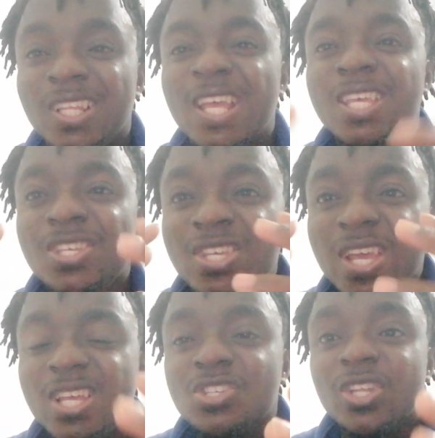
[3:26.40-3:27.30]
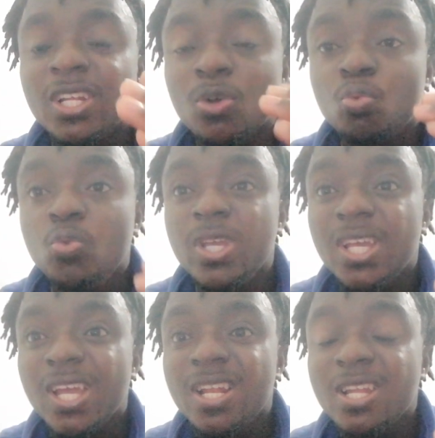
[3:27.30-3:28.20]
The years that the
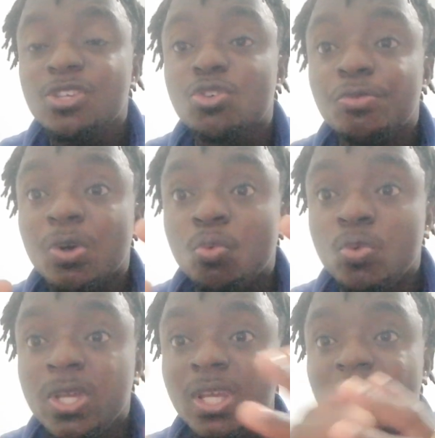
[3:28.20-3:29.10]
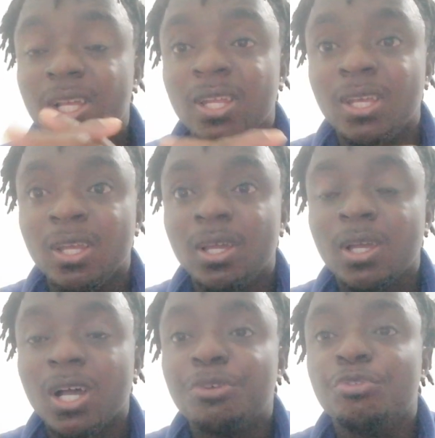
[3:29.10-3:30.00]
wickedness of the wicked
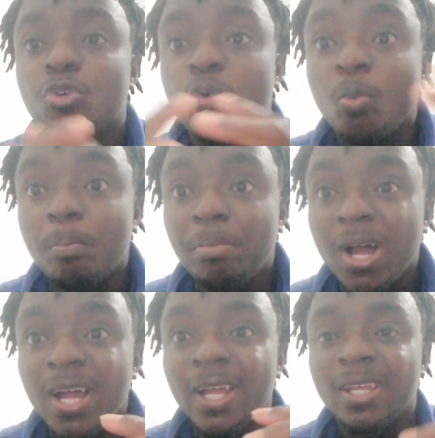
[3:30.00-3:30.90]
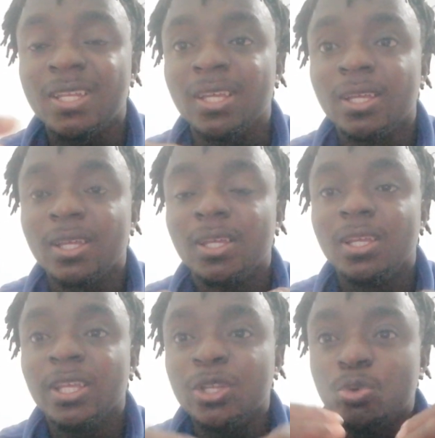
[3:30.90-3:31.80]
have occupied
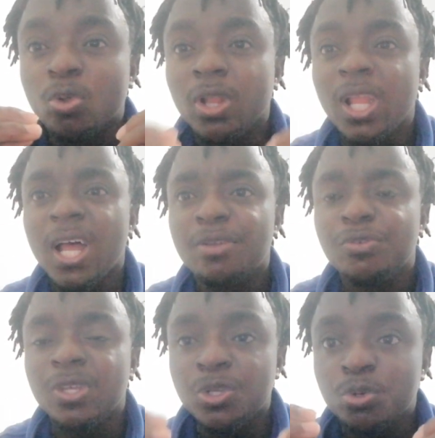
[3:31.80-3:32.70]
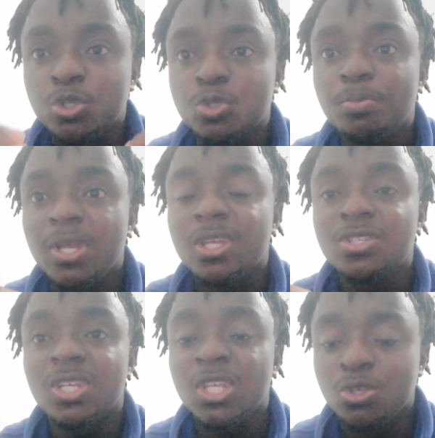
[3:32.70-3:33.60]
in your life, in your
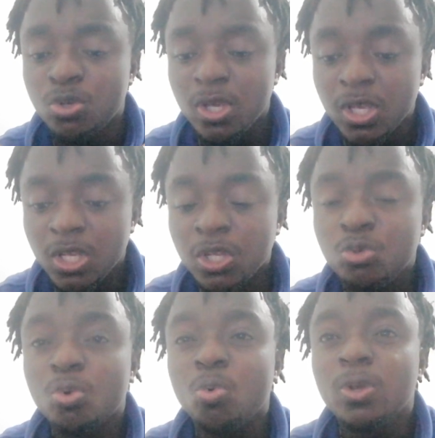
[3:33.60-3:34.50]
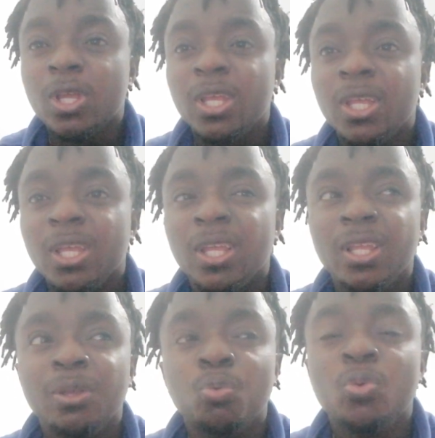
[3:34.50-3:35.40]
space, in, in your what
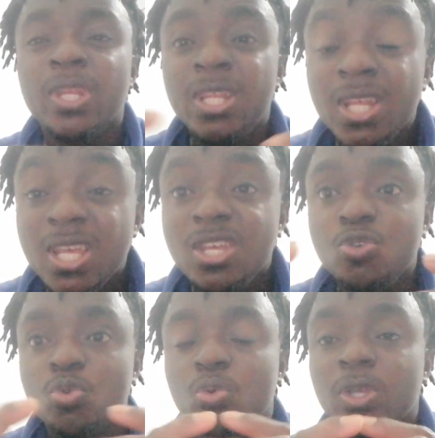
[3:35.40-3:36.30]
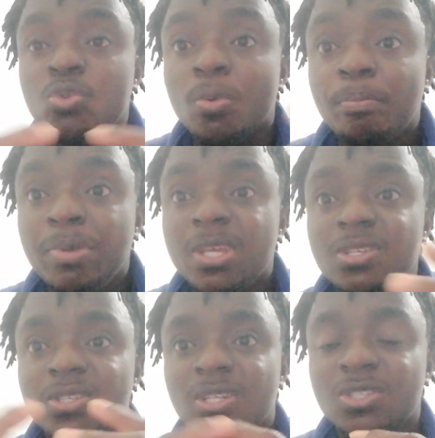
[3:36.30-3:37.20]
in, within you, in your
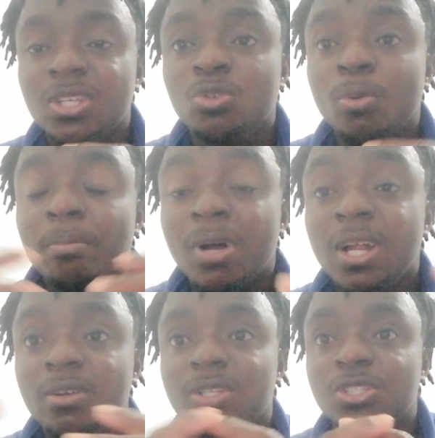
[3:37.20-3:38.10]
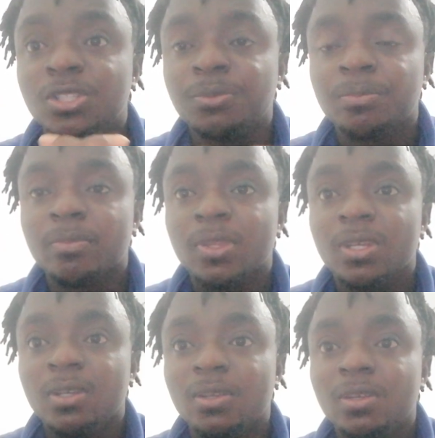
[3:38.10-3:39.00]
business, in your marriage,
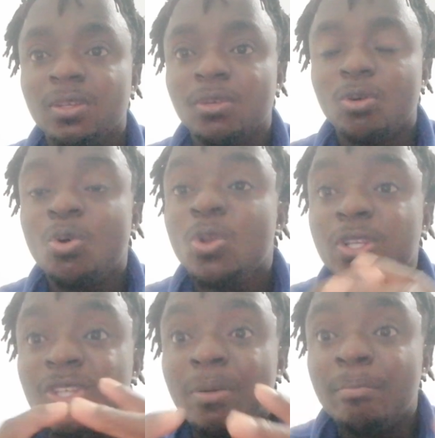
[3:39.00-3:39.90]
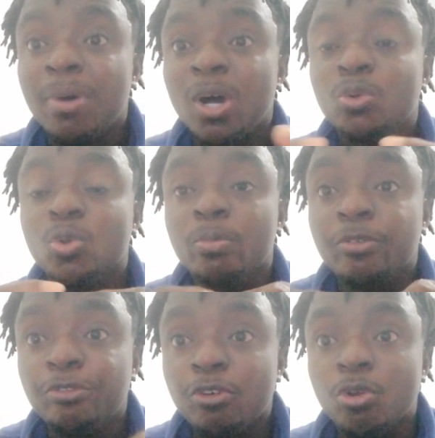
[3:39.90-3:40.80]
all is about to
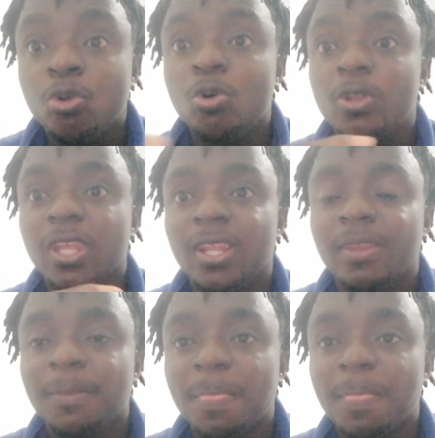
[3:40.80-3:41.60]
be forgotten.